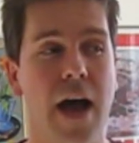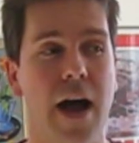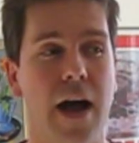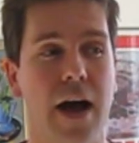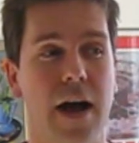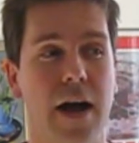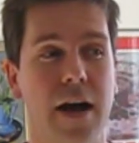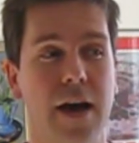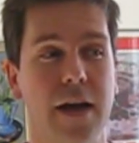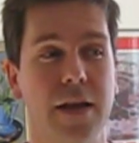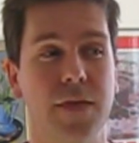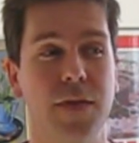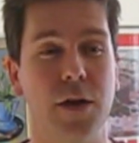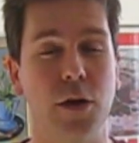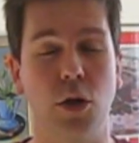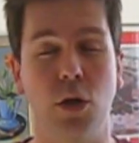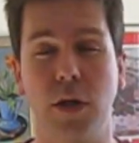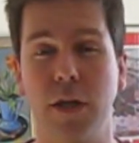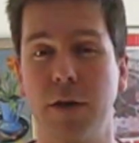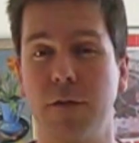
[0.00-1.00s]

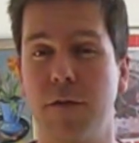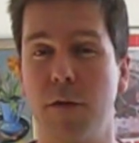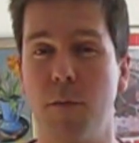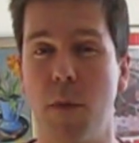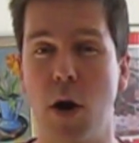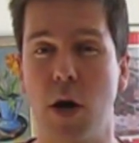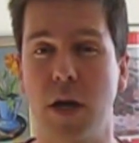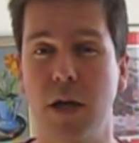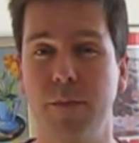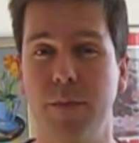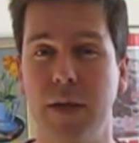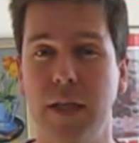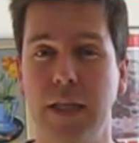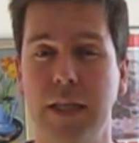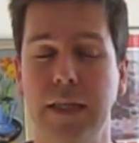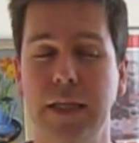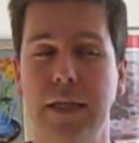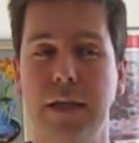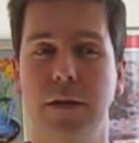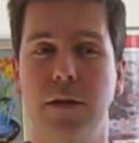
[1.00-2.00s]
They're looking for
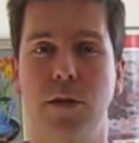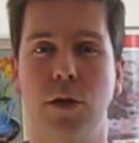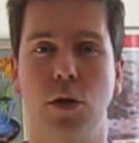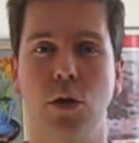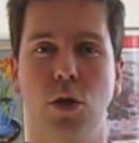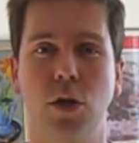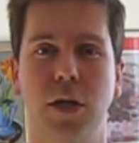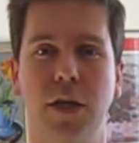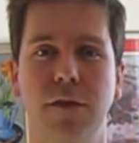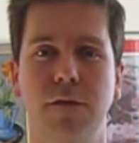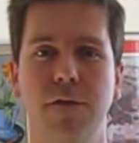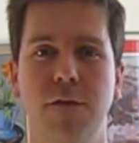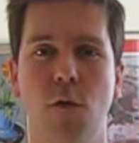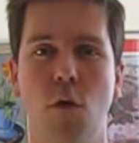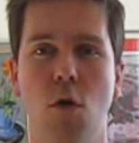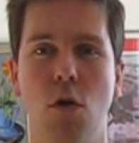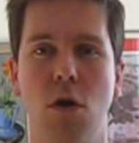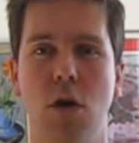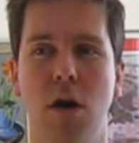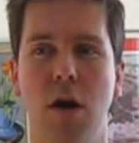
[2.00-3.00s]
marketability. They're looking
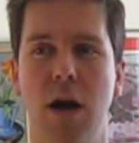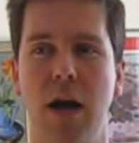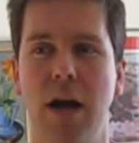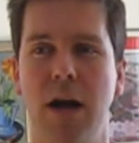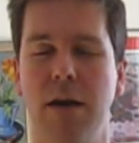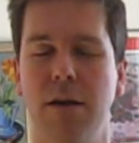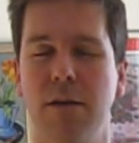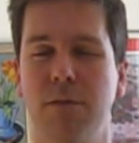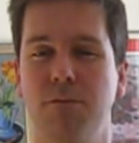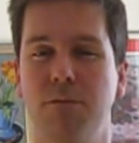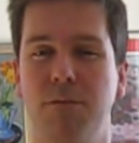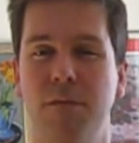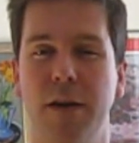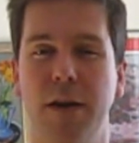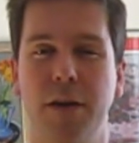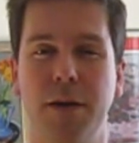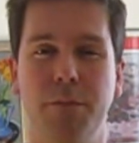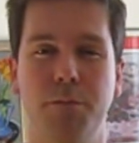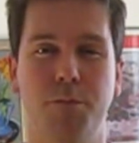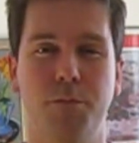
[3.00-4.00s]
for
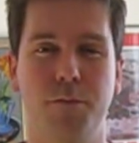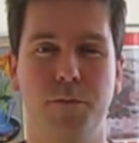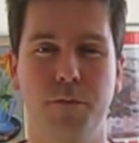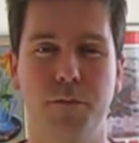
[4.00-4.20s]
very